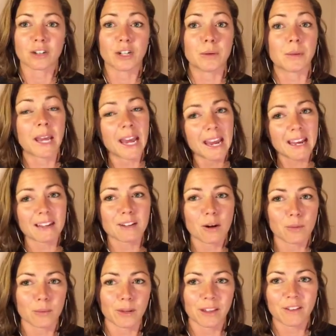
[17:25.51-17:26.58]
You can
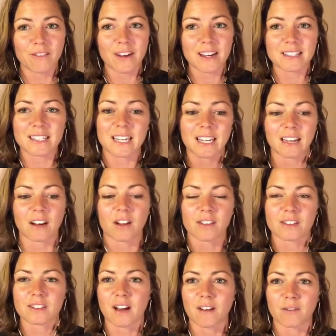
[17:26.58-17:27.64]
go really fancy and get all
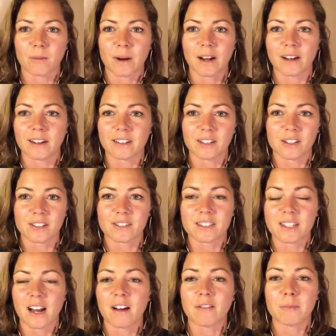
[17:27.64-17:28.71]
the software and good
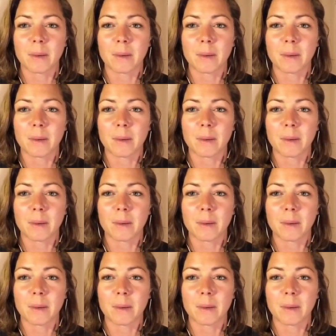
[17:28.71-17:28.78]
stuff,